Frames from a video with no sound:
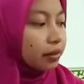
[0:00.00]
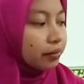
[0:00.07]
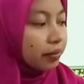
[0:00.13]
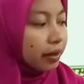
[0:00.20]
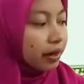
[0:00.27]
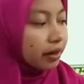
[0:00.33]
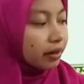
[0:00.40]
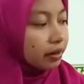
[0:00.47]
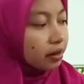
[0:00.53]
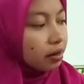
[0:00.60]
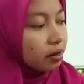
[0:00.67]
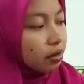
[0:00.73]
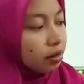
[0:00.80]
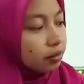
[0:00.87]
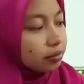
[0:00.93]
Impact
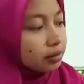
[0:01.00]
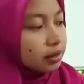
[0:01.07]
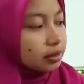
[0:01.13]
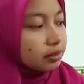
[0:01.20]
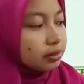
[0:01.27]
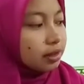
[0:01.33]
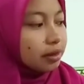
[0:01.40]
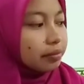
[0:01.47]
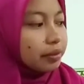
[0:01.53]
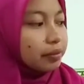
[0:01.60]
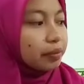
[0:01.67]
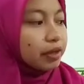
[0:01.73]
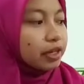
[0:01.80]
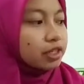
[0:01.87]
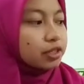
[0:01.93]
of the
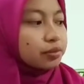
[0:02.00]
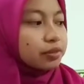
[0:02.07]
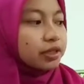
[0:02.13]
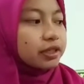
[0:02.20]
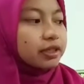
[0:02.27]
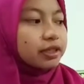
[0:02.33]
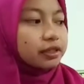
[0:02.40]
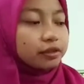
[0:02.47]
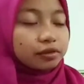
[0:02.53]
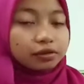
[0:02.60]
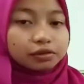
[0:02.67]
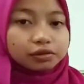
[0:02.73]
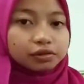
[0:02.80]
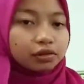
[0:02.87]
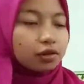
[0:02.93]
traffic management
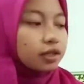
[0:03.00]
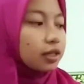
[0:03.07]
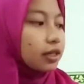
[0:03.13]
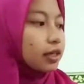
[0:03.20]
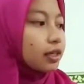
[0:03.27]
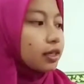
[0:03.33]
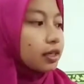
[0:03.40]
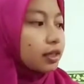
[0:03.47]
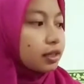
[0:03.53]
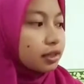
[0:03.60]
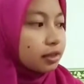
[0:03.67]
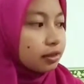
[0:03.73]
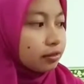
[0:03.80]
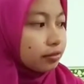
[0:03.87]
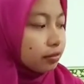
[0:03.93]
in controlling
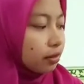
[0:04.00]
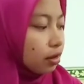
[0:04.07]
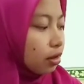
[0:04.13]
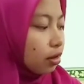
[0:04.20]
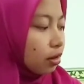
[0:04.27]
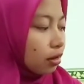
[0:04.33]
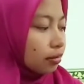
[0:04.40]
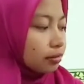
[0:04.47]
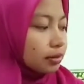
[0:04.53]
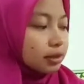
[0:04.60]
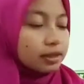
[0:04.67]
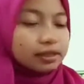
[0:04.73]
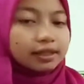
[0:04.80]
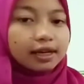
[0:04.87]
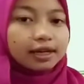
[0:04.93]
the flow of
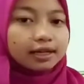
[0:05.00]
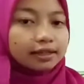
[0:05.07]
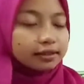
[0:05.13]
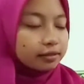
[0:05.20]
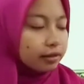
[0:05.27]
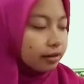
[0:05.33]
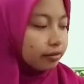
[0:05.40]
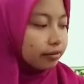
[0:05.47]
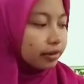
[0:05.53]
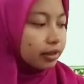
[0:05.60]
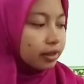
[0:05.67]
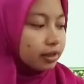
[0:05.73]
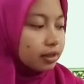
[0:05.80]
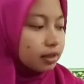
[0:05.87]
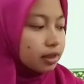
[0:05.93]
the daily
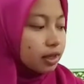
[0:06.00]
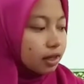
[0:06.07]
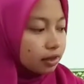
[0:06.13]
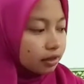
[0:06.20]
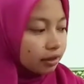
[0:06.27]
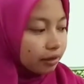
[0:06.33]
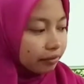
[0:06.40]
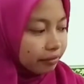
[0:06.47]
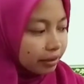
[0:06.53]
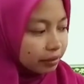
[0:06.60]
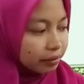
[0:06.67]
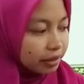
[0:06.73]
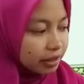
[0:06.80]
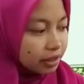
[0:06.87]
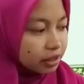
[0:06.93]
traffic.
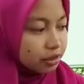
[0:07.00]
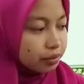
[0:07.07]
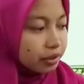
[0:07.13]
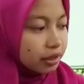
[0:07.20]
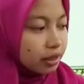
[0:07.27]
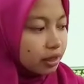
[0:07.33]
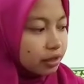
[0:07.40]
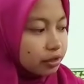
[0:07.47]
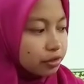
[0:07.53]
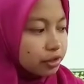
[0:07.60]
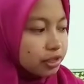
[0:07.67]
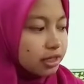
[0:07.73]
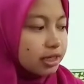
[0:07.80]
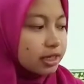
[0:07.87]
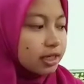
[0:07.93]
Traffic management are
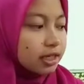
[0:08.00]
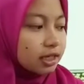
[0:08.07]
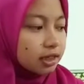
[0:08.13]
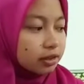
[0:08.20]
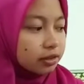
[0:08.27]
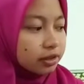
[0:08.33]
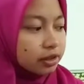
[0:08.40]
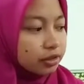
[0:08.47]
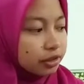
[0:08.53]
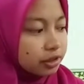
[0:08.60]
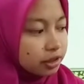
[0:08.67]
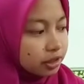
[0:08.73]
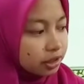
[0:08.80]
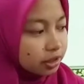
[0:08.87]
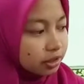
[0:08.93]
usually a
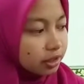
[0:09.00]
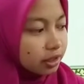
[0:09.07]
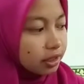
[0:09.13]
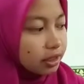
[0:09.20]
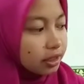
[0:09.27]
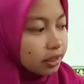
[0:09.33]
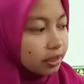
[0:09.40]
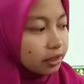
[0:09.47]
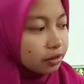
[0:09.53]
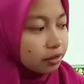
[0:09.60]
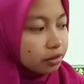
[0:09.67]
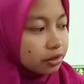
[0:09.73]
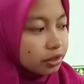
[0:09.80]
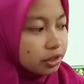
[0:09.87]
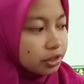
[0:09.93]
reduction
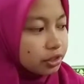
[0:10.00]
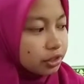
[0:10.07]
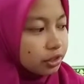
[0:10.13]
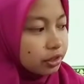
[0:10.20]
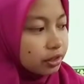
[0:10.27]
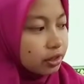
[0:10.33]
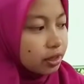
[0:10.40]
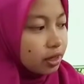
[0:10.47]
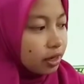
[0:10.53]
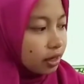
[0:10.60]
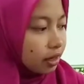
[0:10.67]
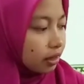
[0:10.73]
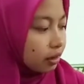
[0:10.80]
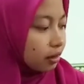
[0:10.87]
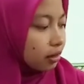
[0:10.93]
in congestion
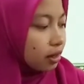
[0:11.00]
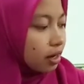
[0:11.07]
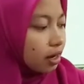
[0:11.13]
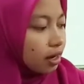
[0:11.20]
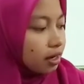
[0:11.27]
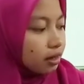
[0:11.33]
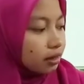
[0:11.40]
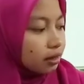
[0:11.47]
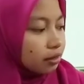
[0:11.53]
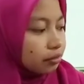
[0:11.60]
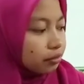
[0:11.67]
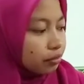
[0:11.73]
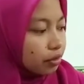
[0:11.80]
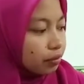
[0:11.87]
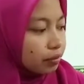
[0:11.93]
and an
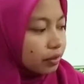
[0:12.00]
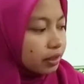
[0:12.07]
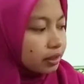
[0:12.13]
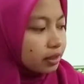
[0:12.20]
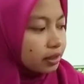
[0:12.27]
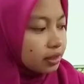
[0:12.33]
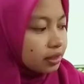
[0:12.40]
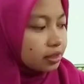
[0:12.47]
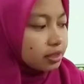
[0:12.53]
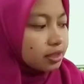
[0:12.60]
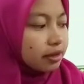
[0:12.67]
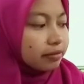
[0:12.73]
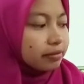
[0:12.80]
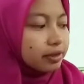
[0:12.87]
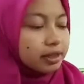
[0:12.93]
improvement
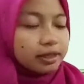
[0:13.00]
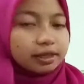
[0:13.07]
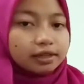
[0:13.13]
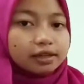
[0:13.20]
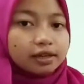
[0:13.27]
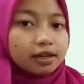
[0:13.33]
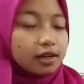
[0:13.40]
in safety.